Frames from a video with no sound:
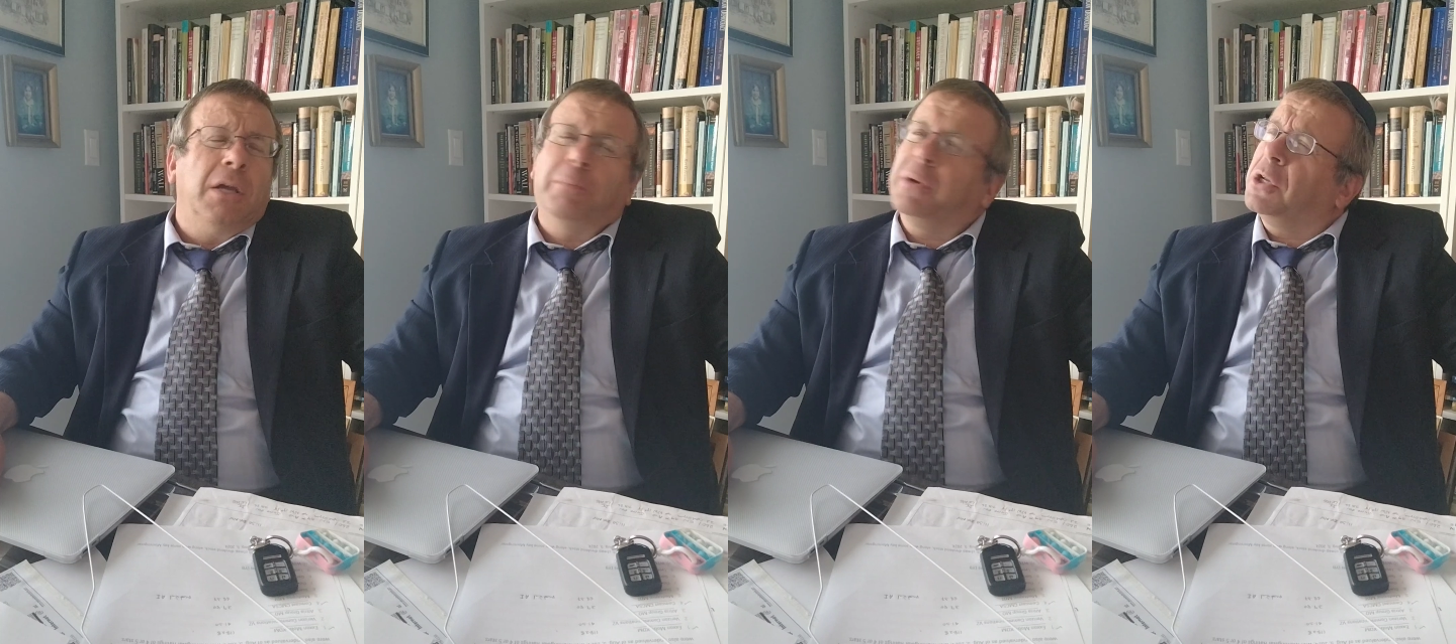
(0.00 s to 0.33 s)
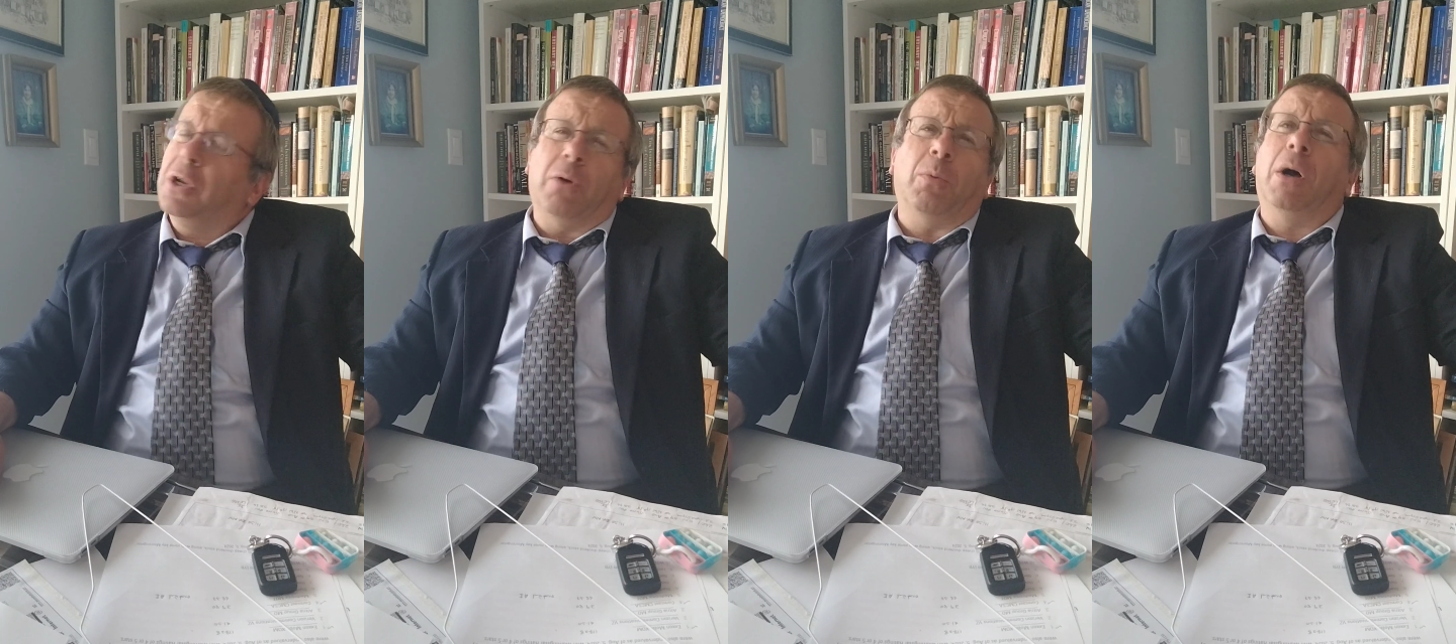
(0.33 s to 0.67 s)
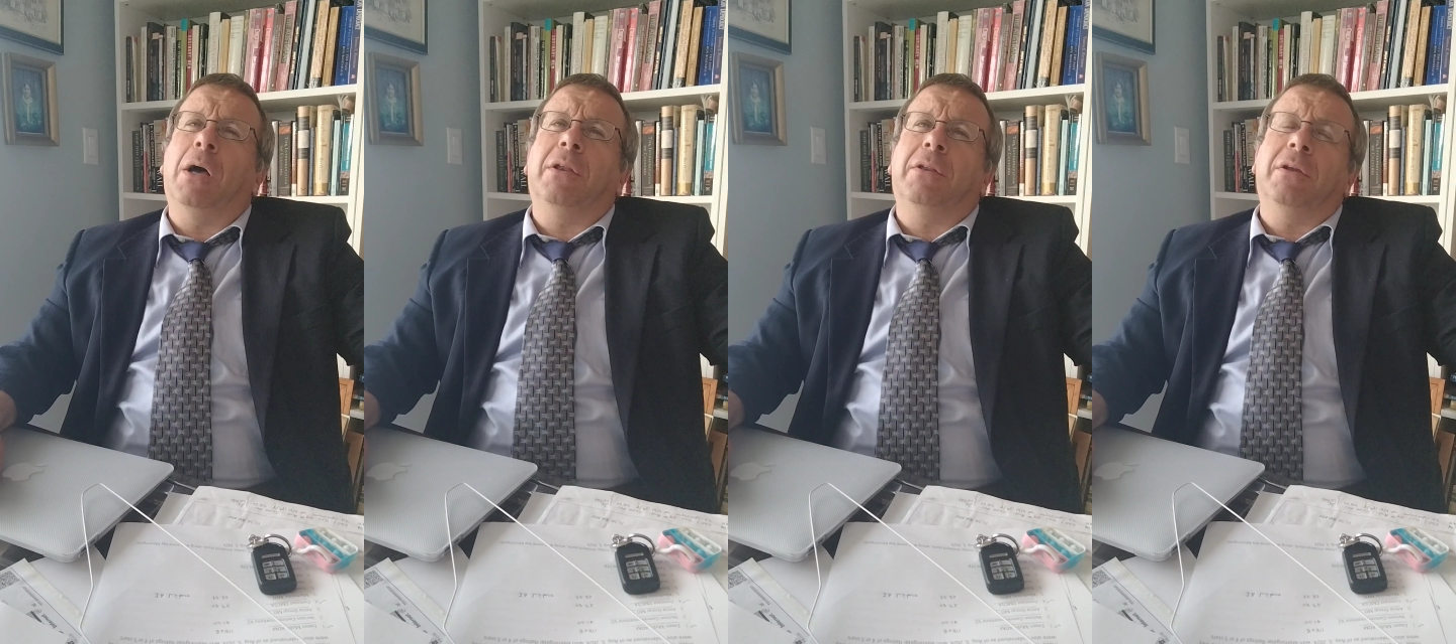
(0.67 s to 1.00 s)
But you know
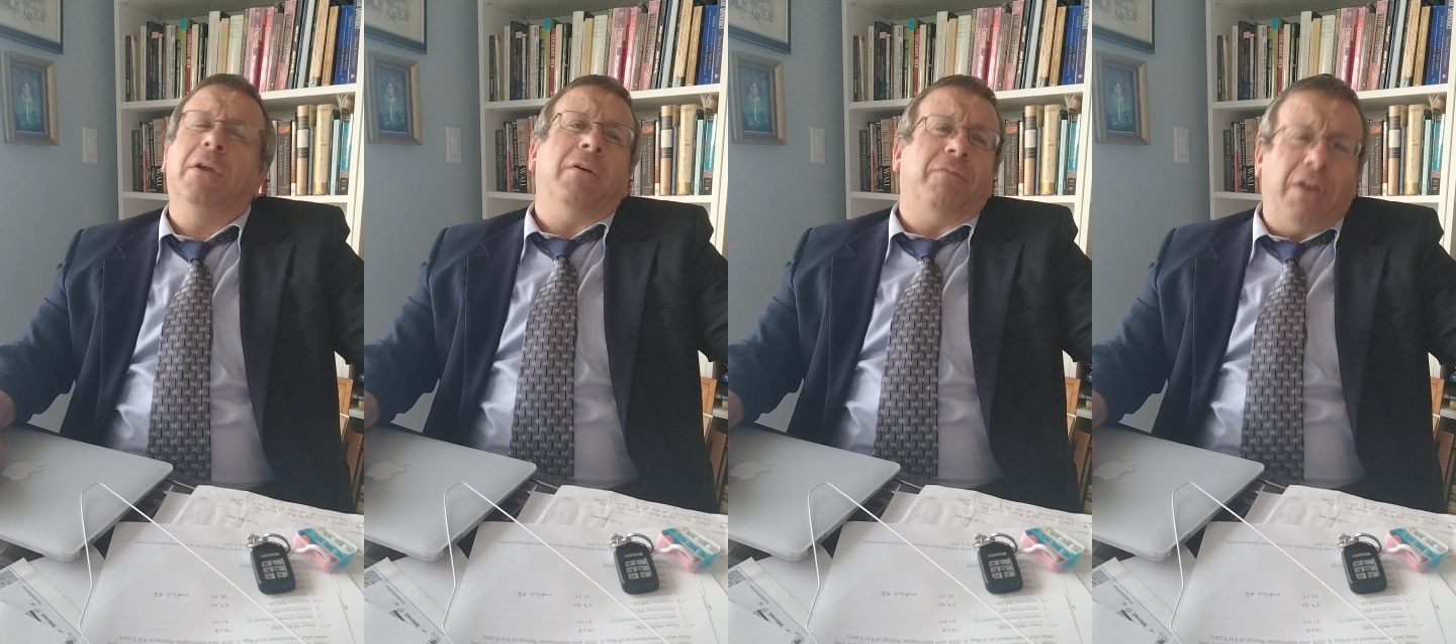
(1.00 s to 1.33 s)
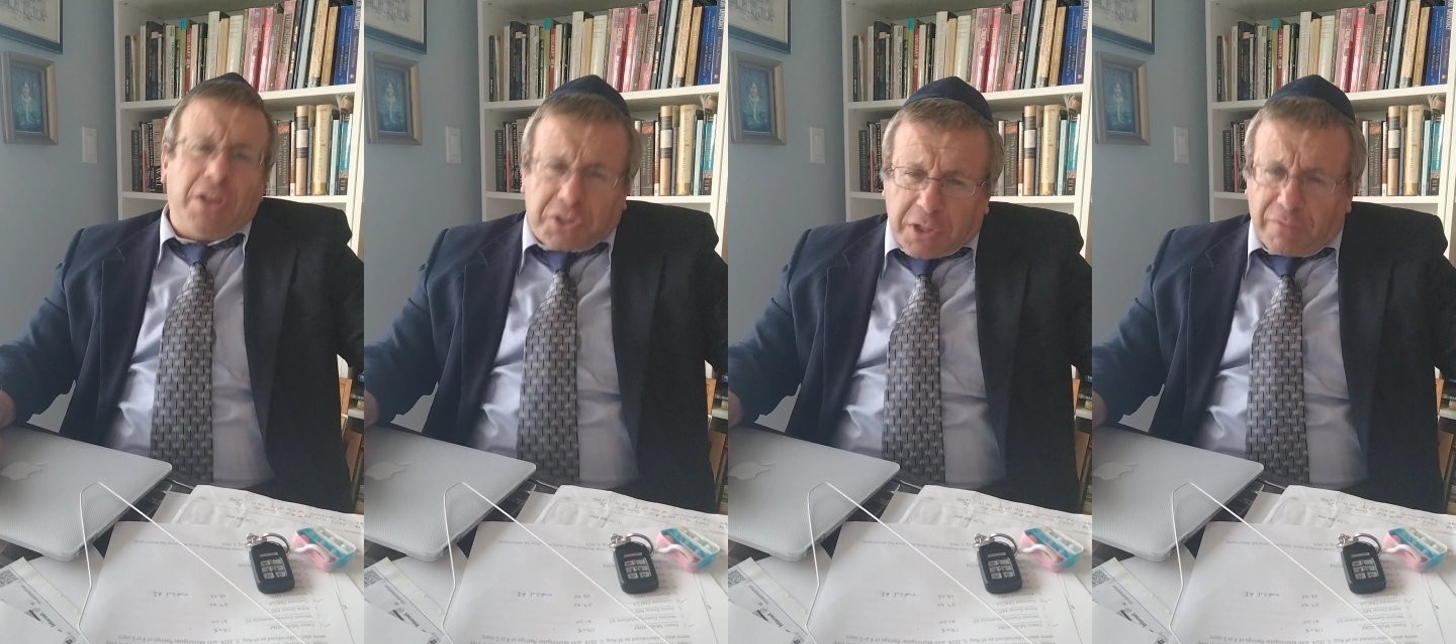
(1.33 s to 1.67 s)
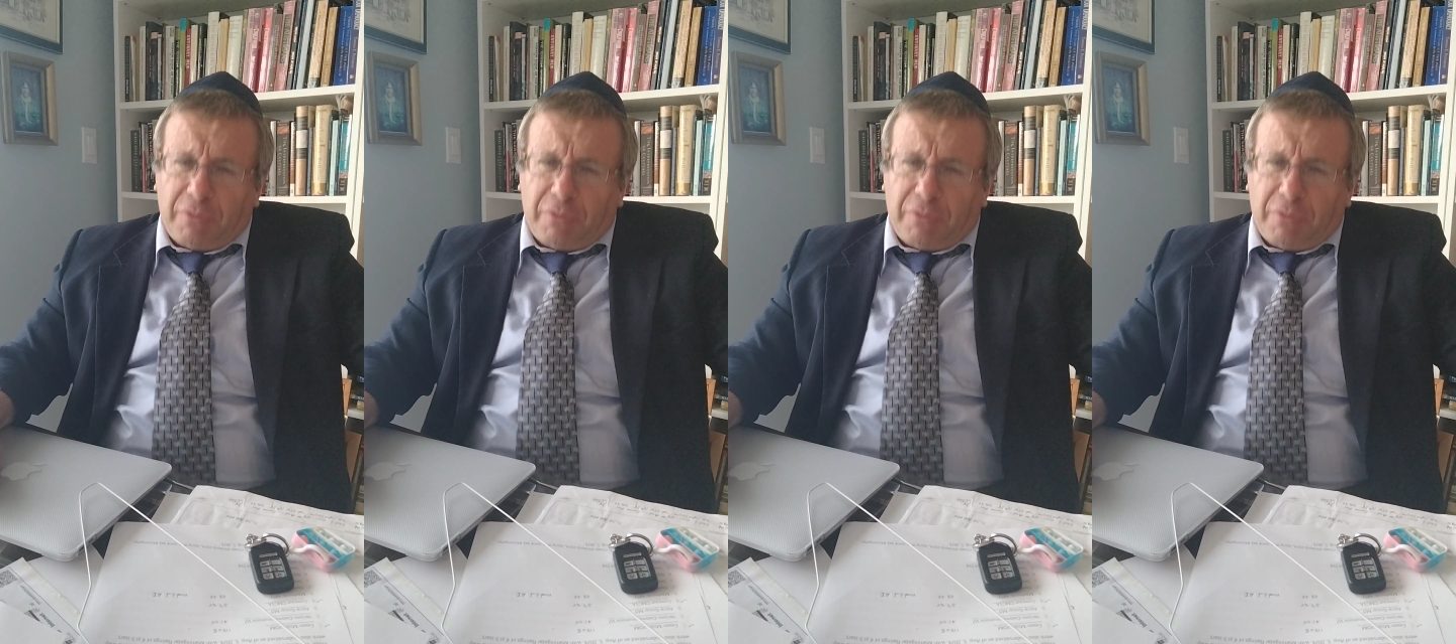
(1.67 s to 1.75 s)
what? Ve'yeshiva